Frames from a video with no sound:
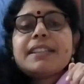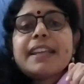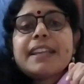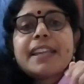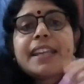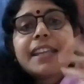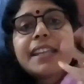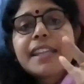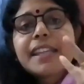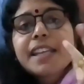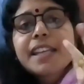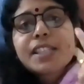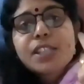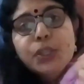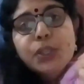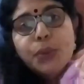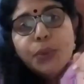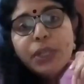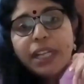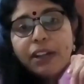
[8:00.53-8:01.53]
the
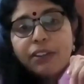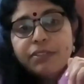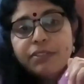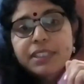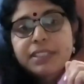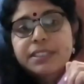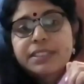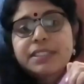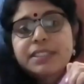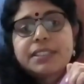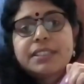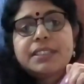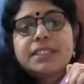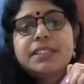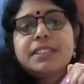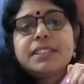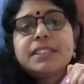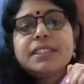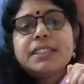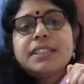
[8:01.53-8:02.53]
areas you covered,
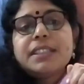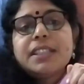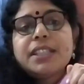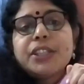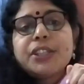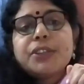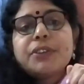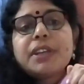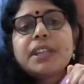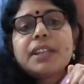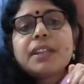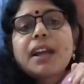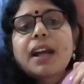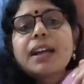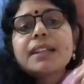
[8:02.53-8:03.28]
your